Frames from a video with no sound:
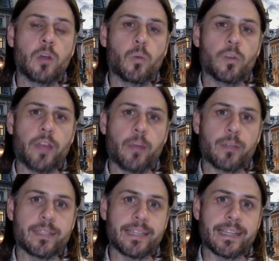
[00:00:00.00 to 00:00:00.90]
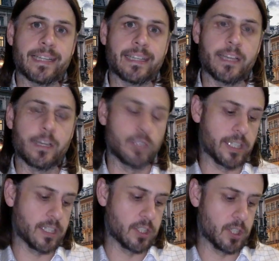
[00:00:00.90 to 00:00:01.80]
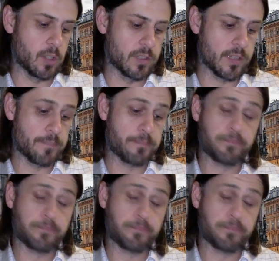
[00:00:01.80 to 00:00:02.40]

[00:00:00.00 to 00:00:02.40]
what they were seeing in the healthy controls.